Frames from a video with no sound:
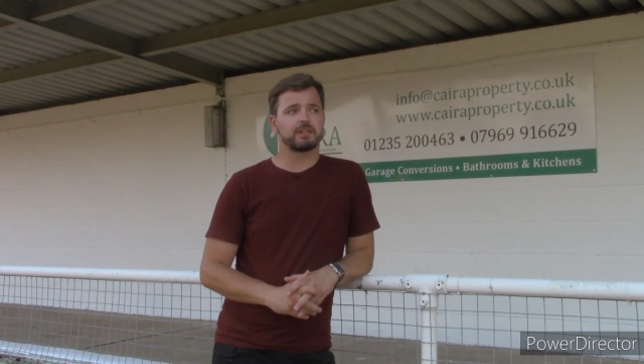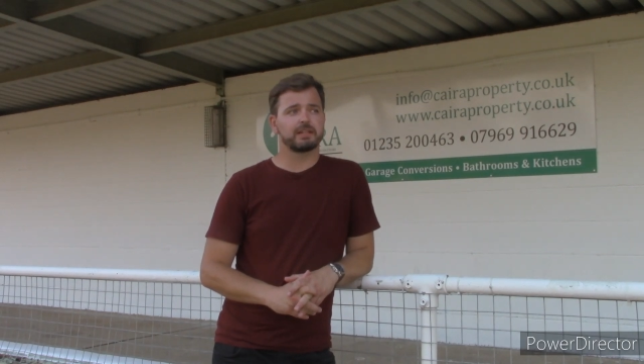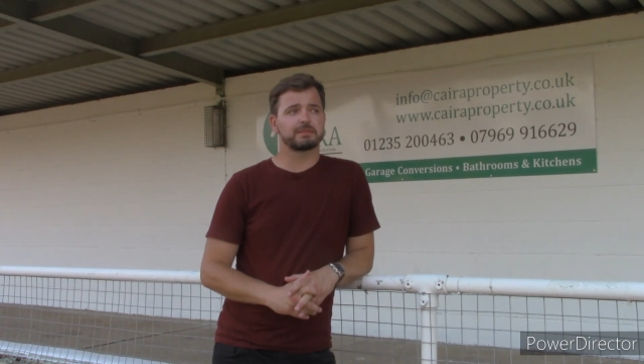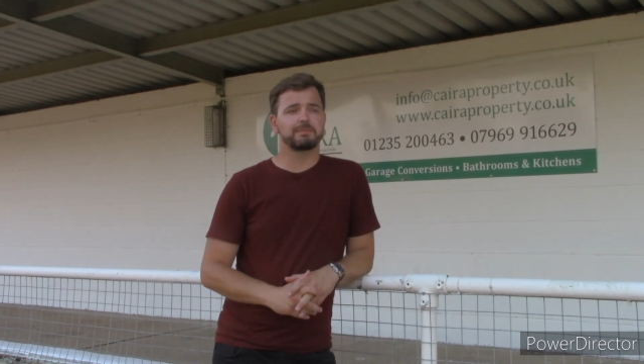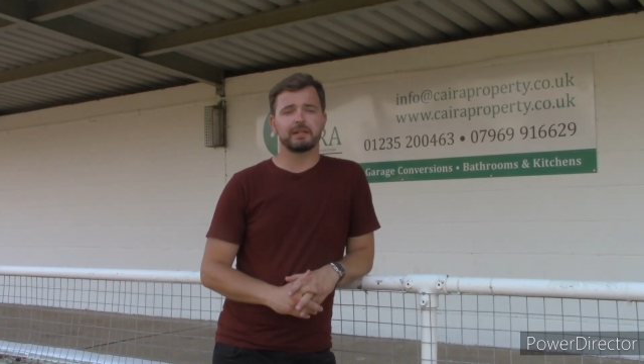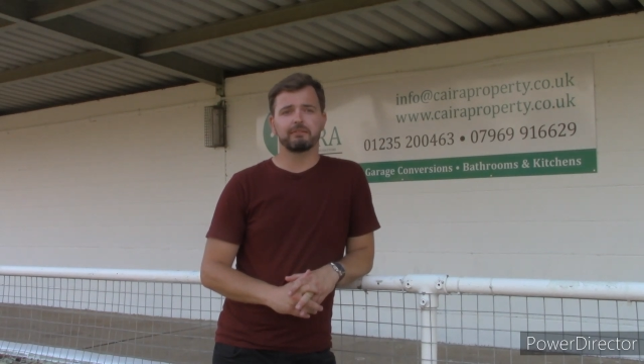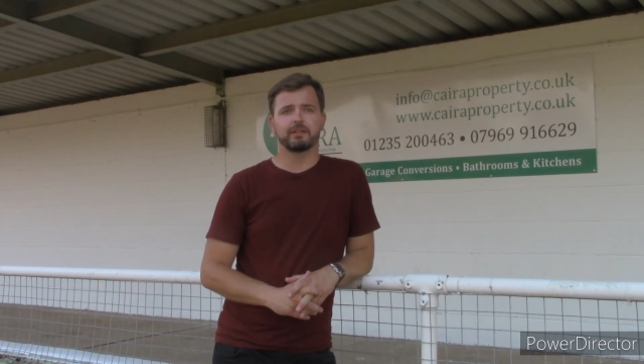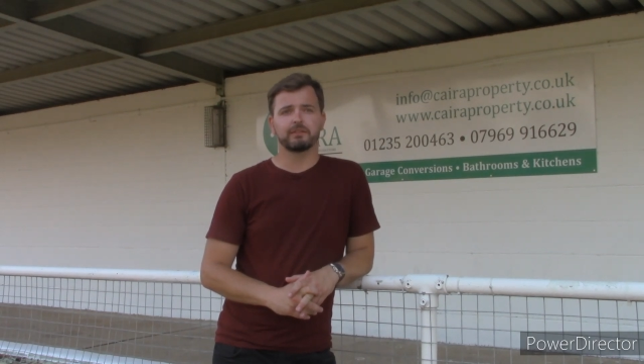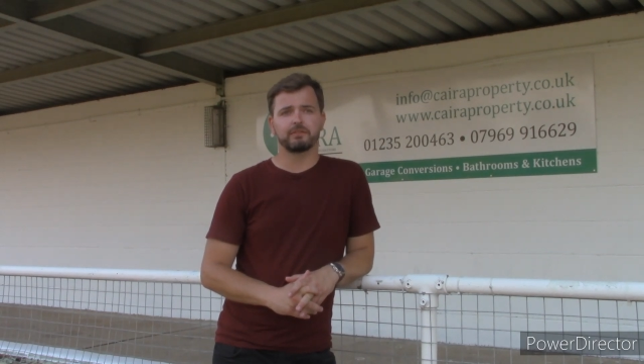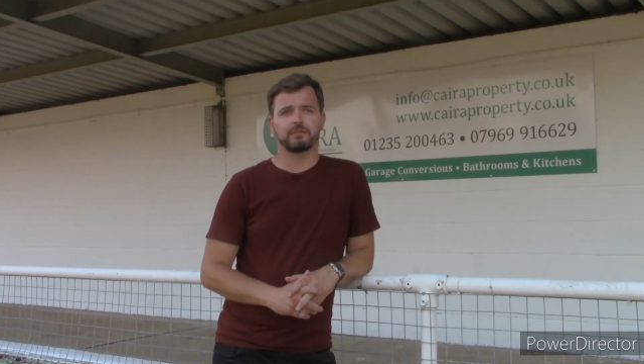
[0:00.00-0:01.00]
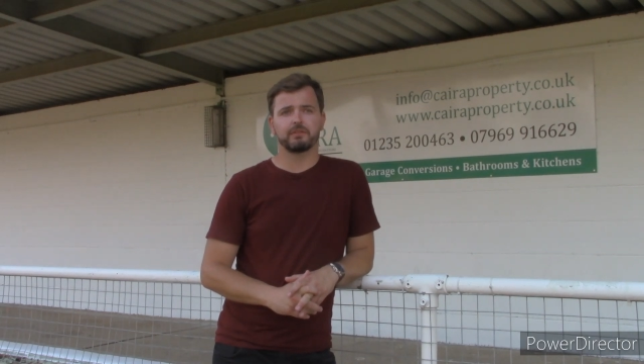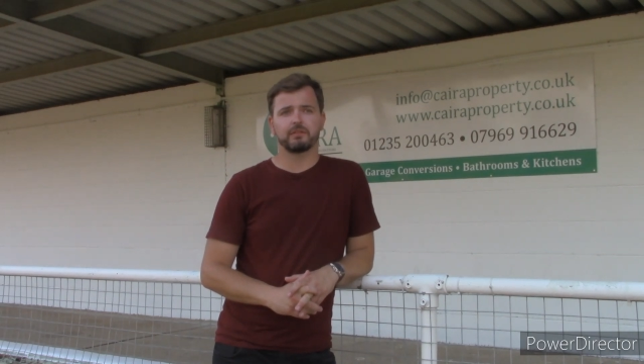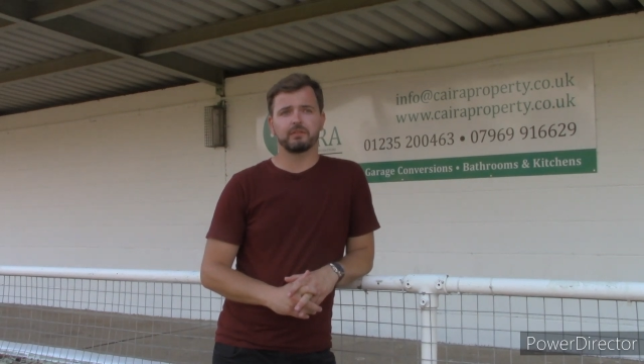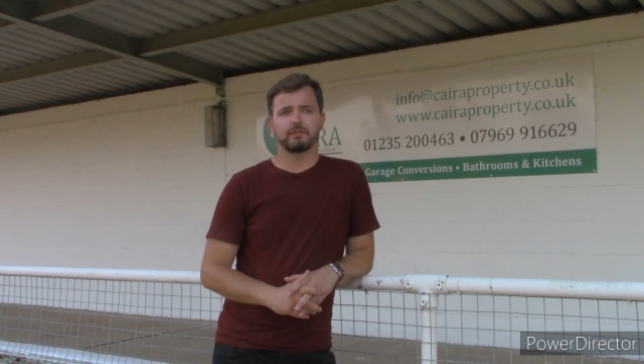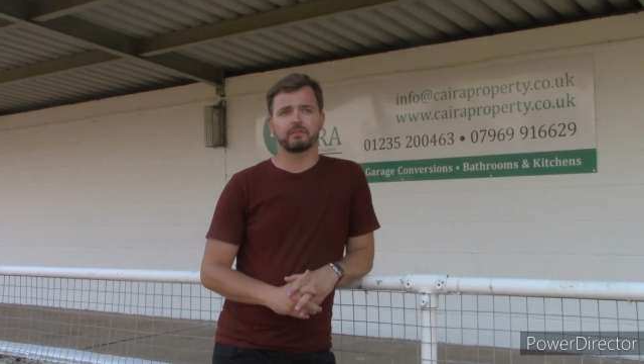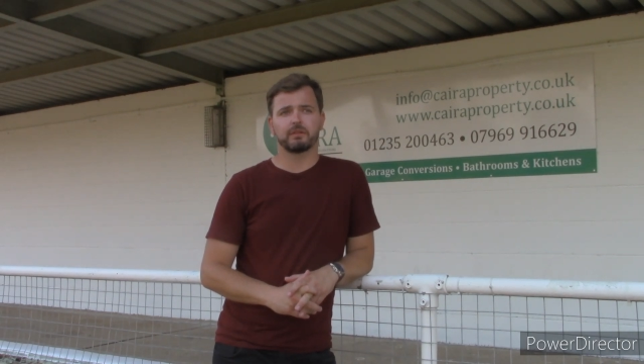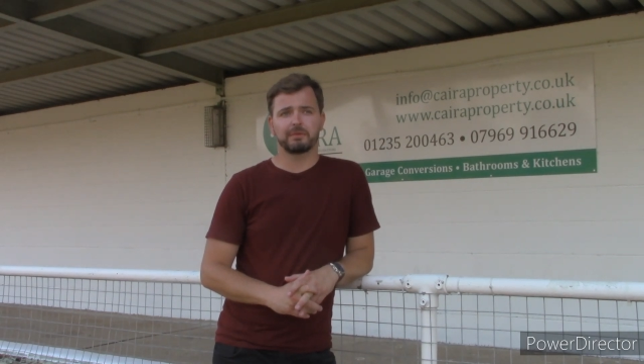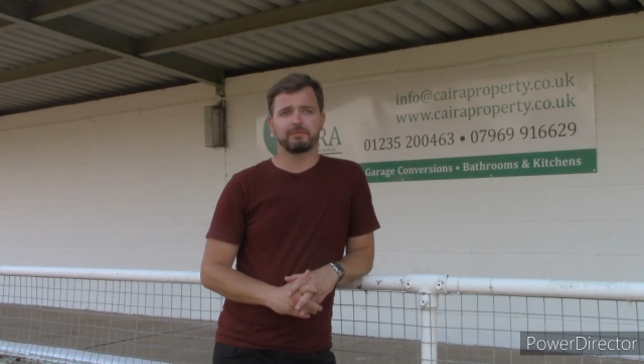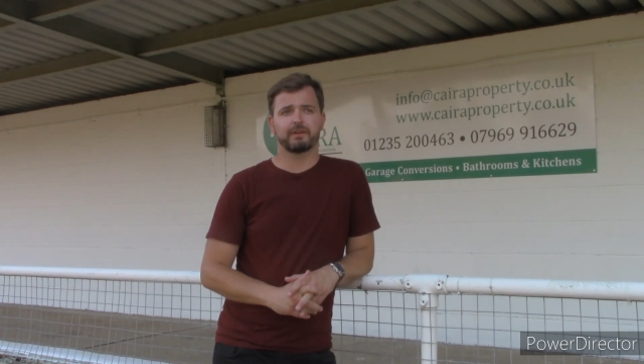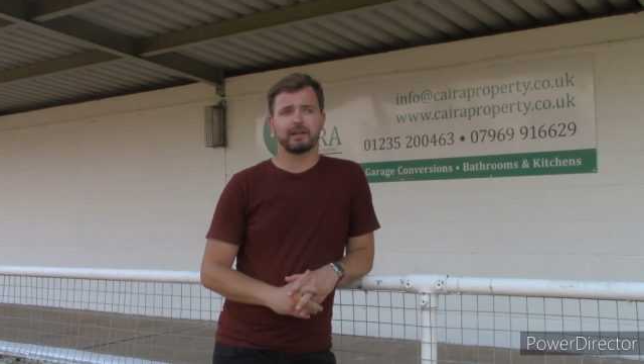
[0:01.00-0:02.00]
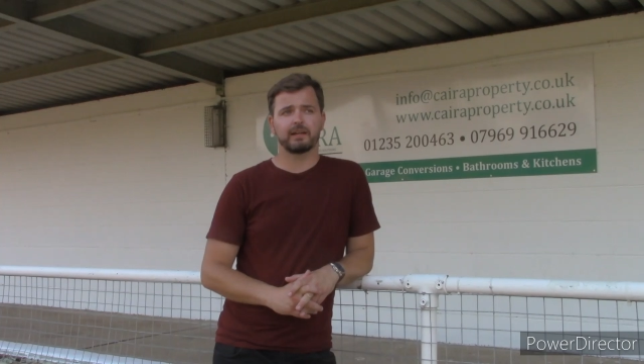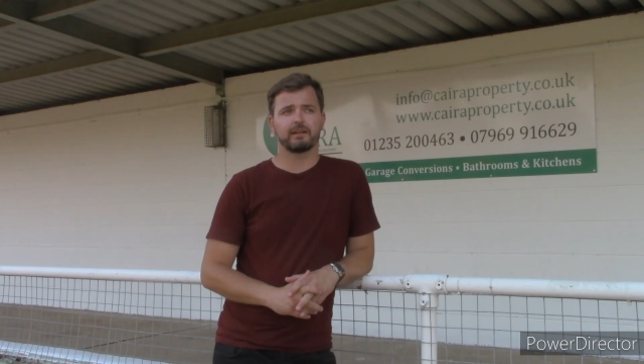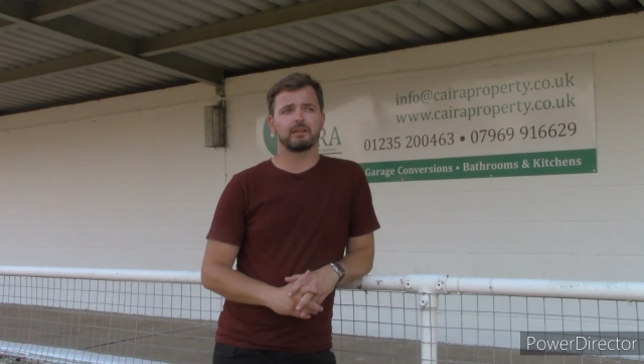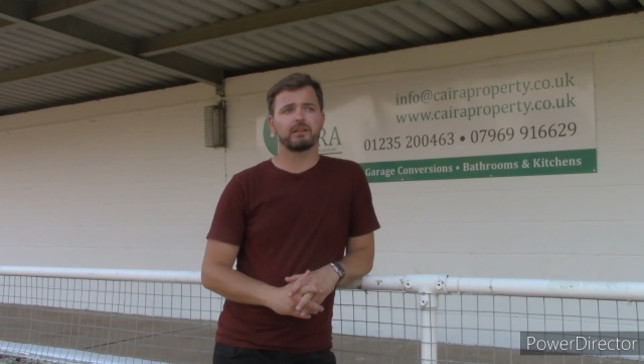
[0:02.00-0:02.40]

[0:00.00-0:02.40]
day experience? To be fair,